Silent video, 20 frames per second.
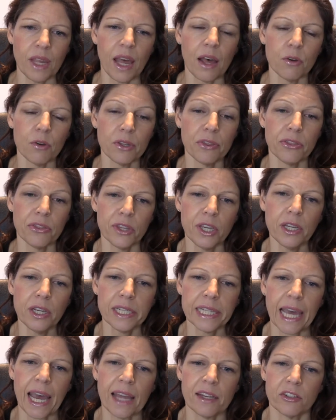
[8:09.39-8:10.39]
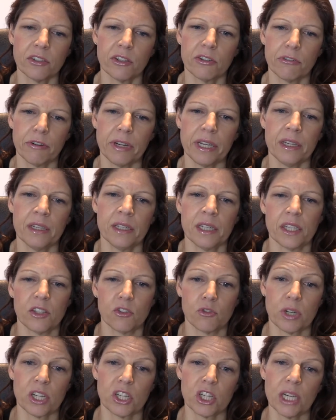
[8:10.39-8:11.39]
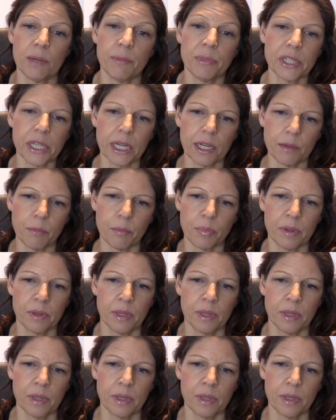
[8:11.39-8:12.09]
Our third category is regime type